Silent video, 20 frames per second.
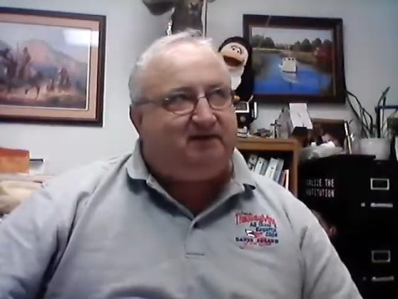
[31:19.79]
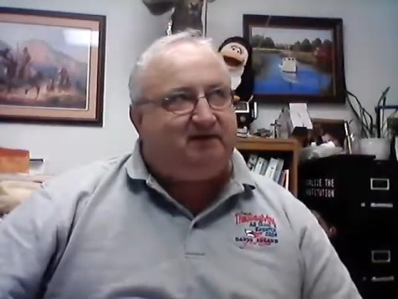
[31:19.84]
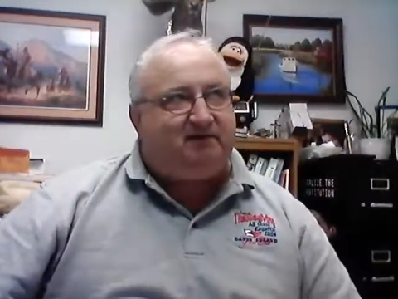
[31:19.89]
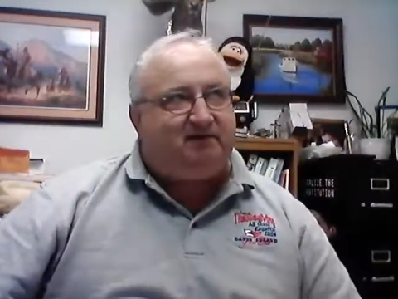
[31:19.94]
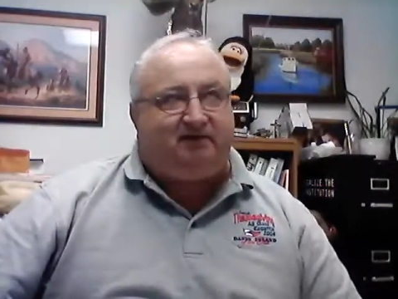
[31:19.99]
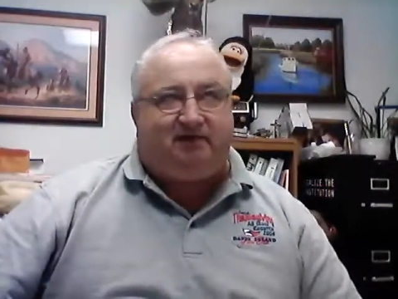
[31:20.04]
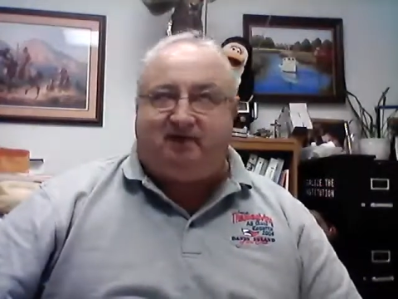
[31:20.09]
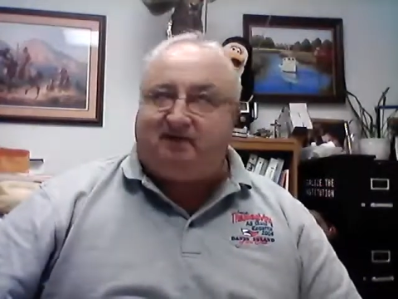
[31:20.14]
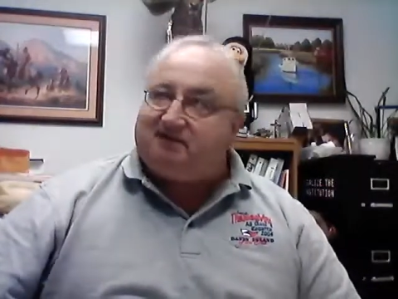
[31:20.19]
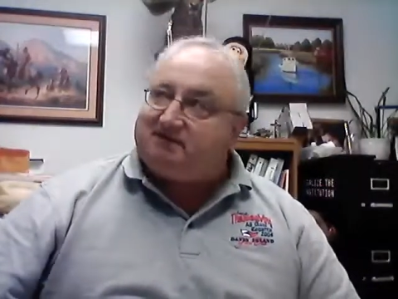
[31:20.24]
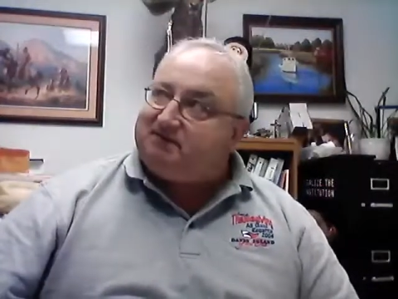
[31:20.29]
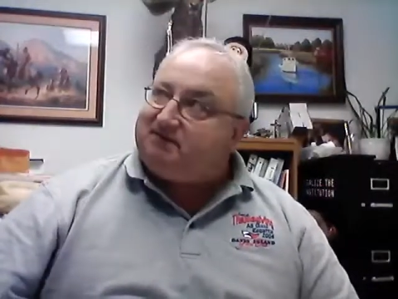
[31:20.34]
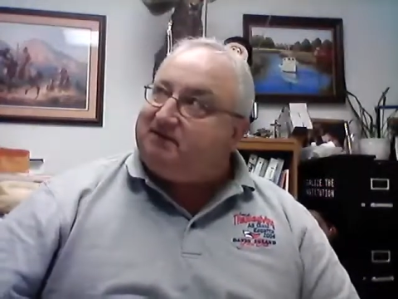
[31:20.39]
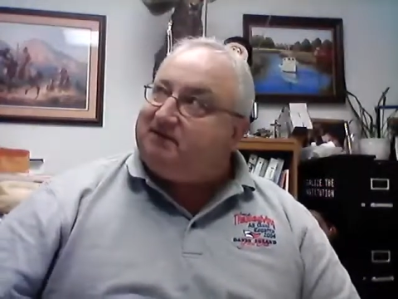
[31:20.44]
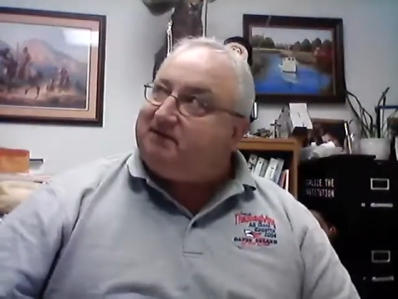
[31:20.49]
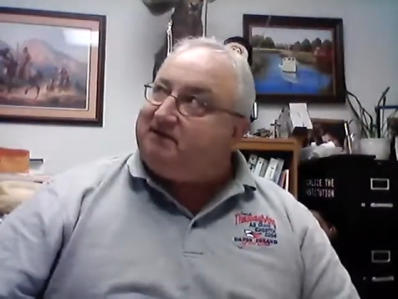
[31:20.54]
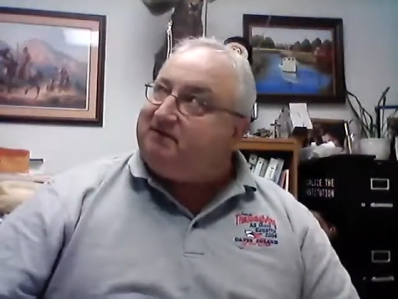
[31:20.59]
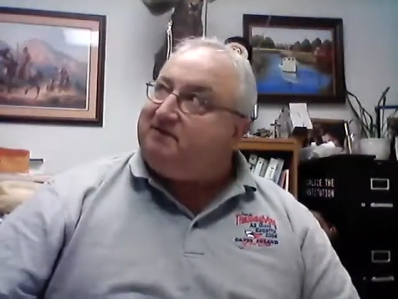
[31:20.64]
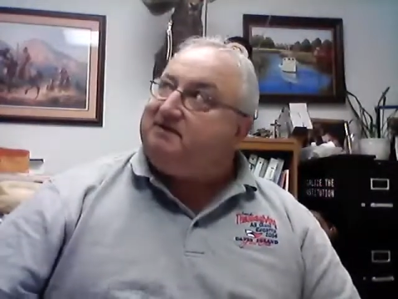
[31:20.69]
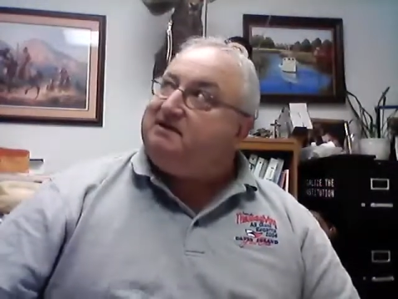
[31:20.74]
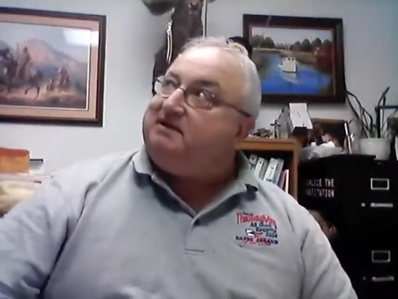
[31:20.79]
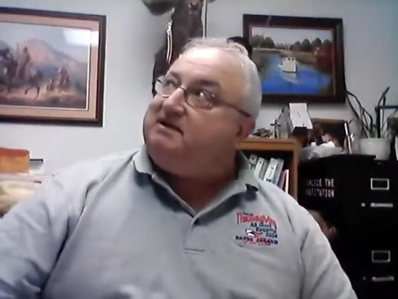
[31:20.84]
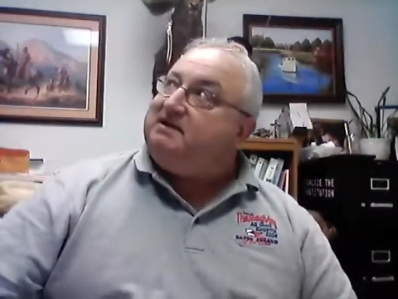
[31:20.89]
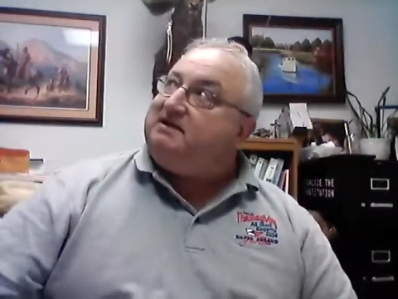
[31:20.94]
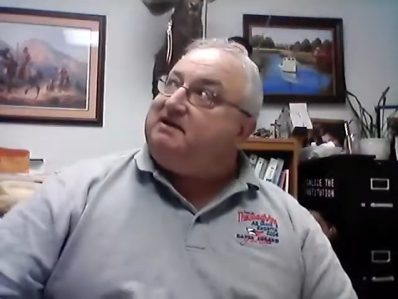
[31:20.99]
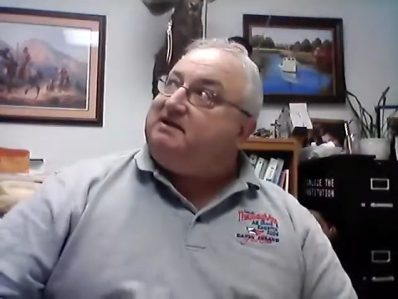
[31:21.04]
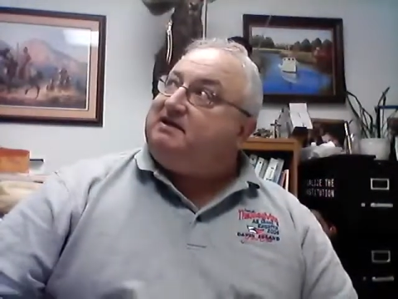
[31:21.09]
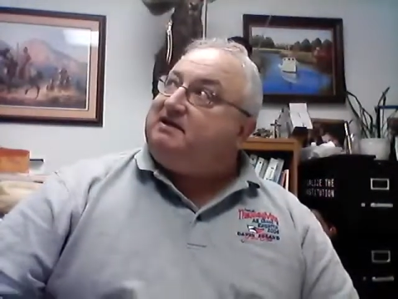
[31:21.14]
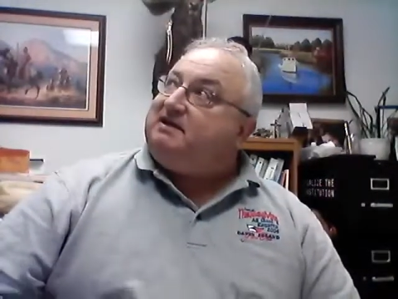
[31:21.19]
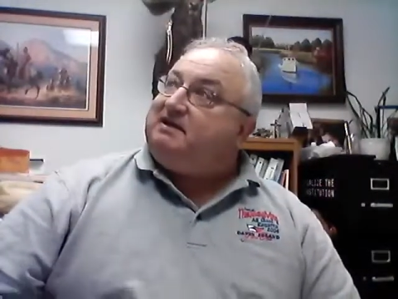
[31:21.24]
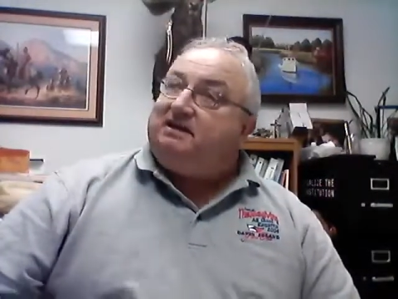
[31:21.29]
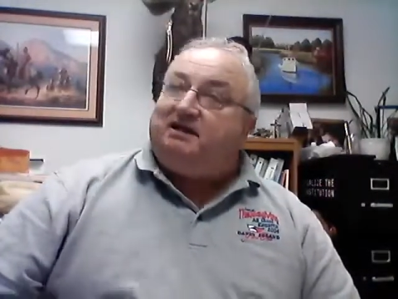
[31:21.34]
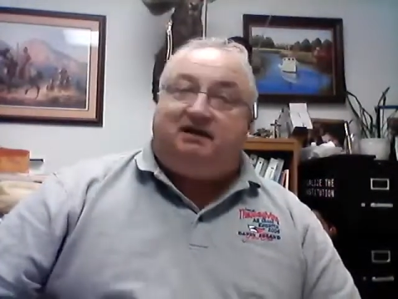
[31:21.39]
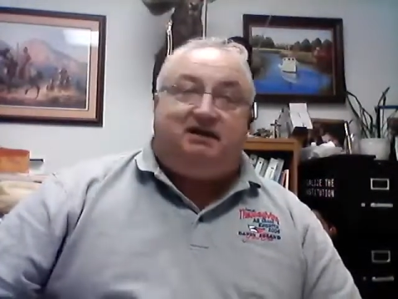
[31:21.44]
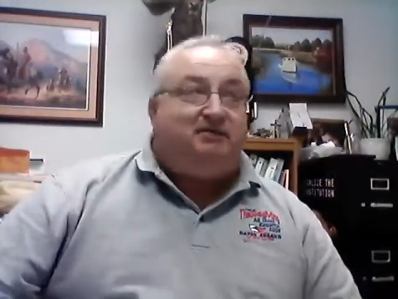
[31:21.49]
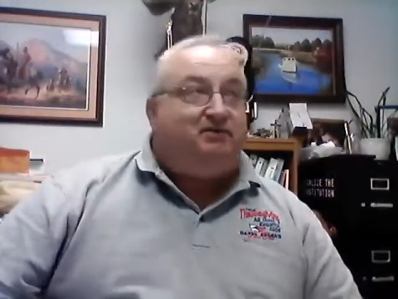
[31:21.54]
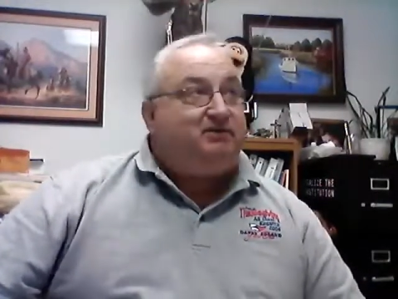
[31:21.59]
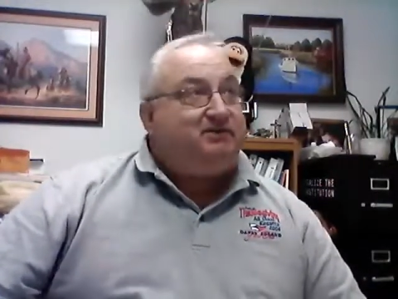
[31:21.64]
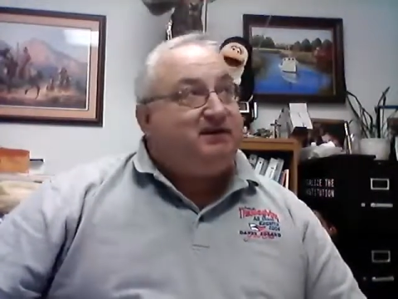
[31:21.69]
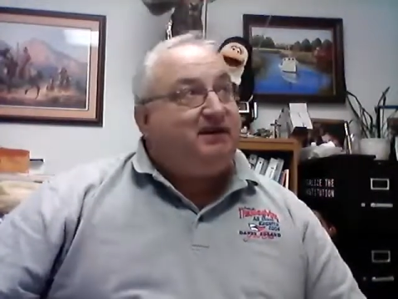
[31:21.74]
You look around and say, well,
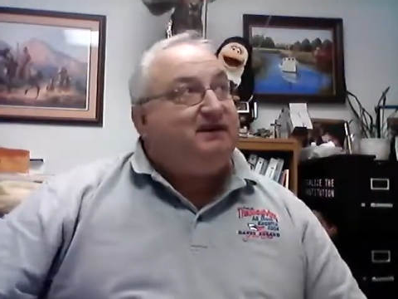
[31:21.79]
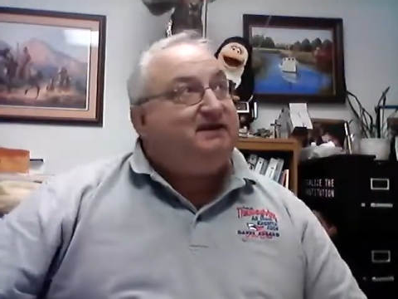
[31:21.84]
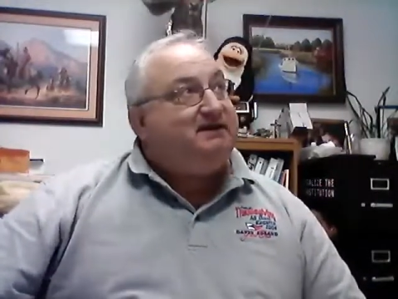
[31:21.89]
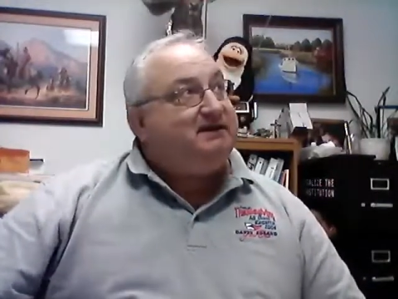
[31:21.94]
it would take